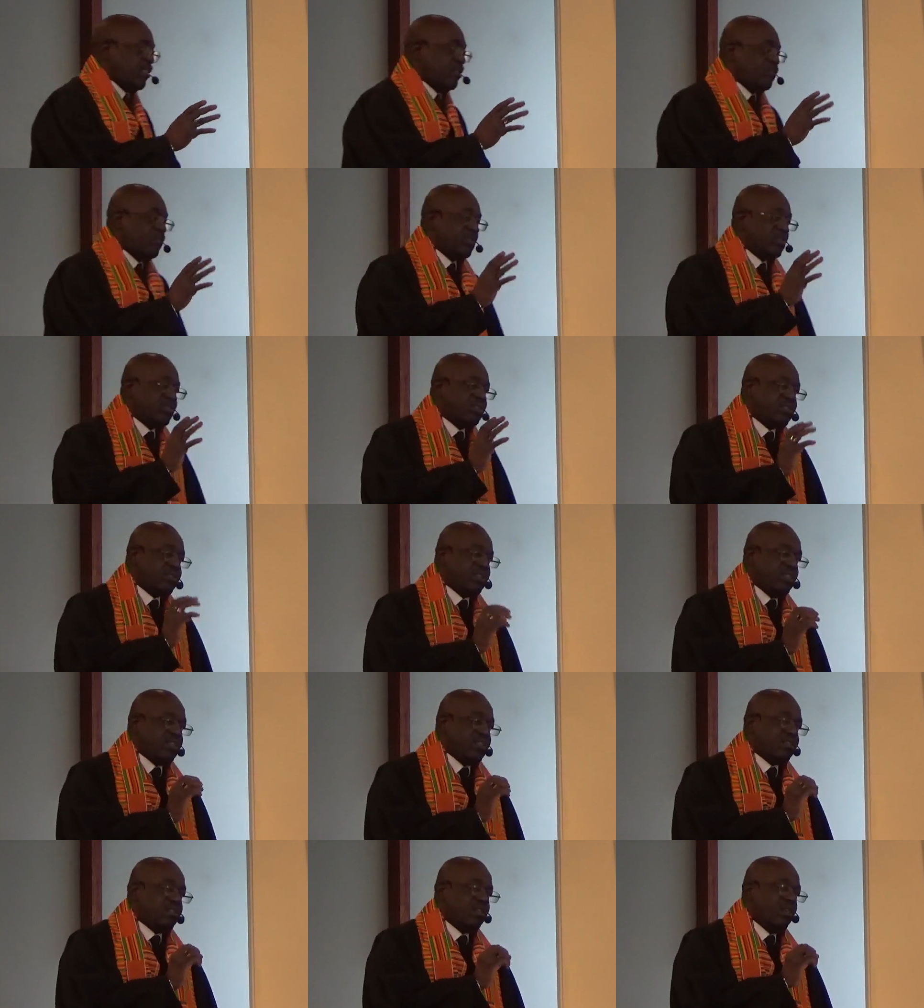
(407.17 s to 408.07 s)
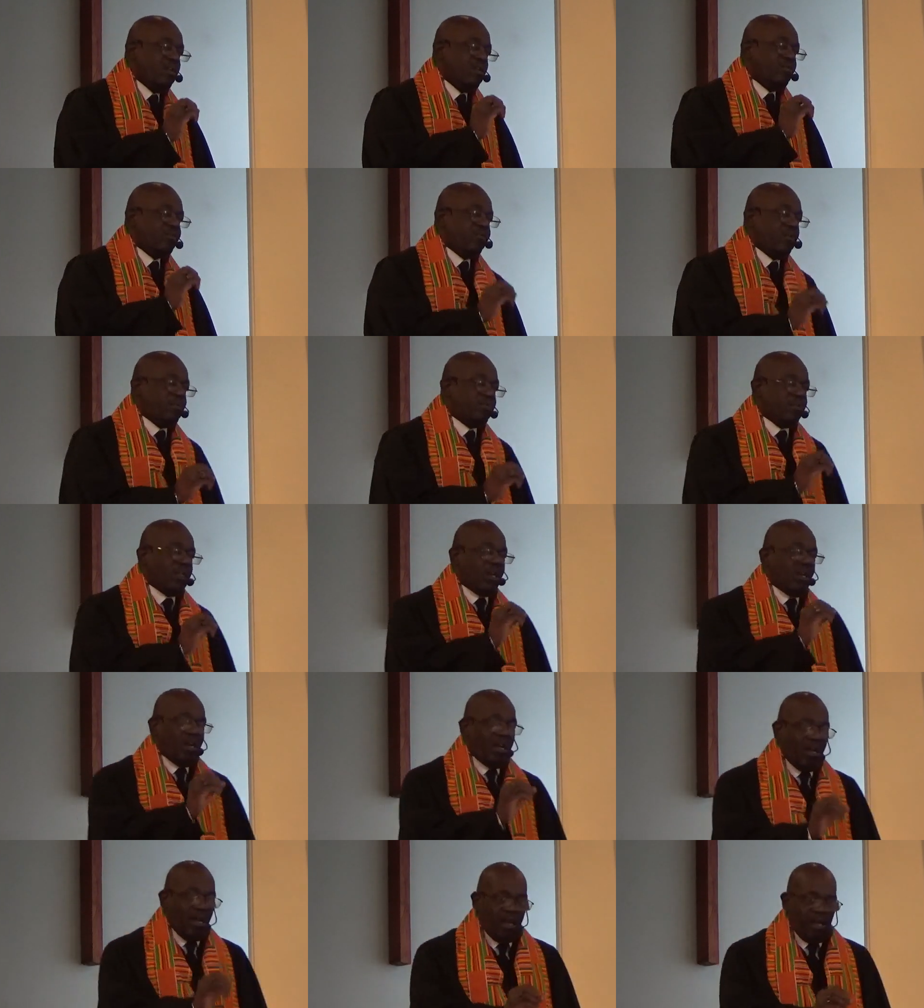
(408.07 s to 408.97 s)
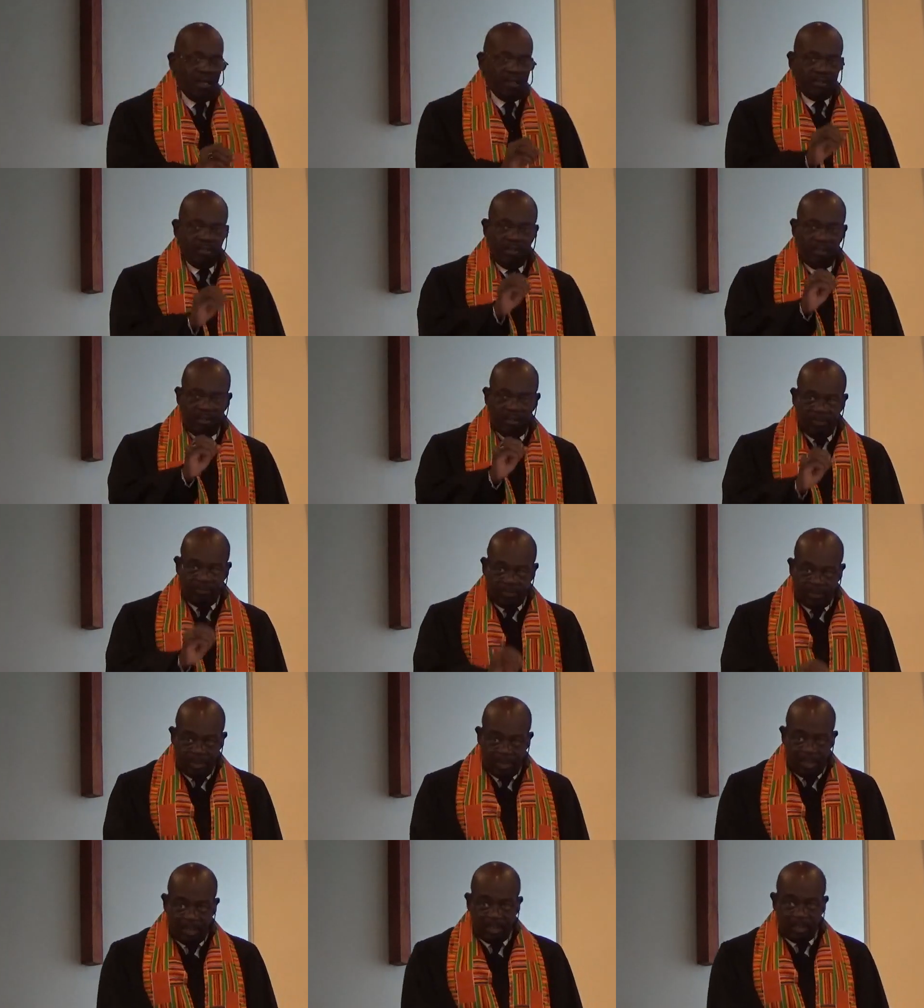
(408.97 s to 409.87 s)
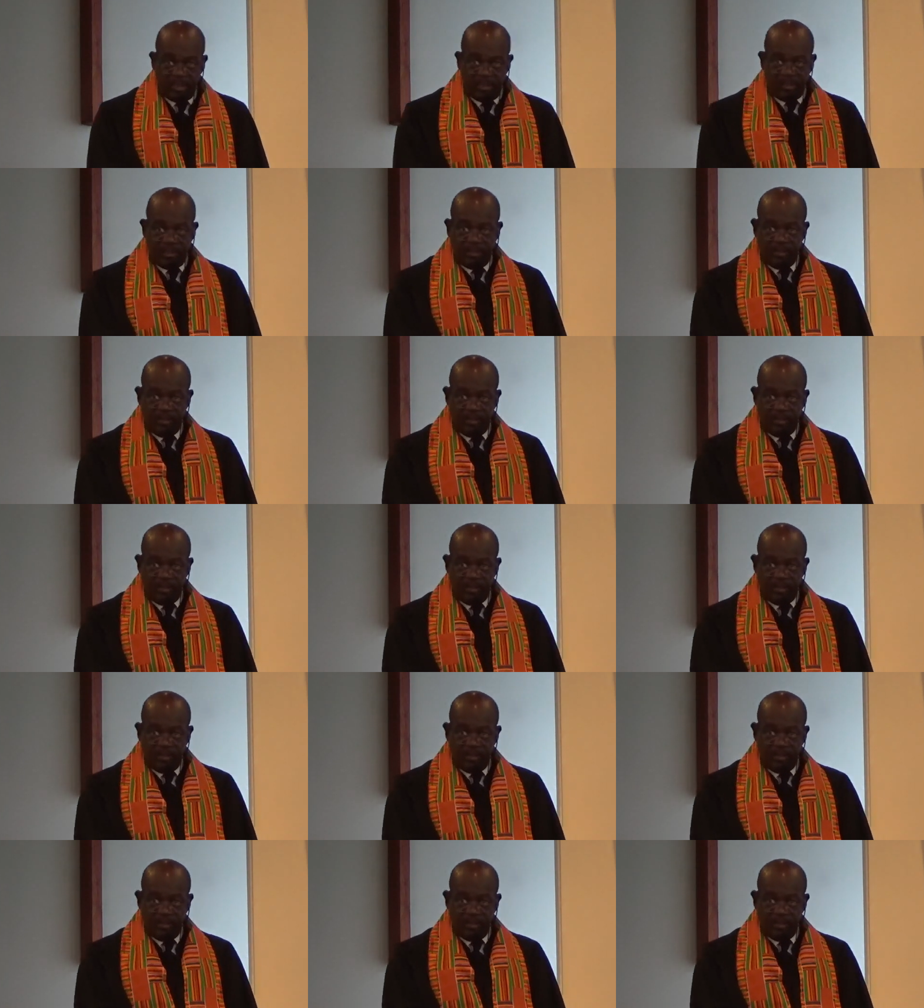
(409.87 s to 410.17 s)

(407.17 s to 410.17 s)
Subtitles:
he was sent from the heart of God.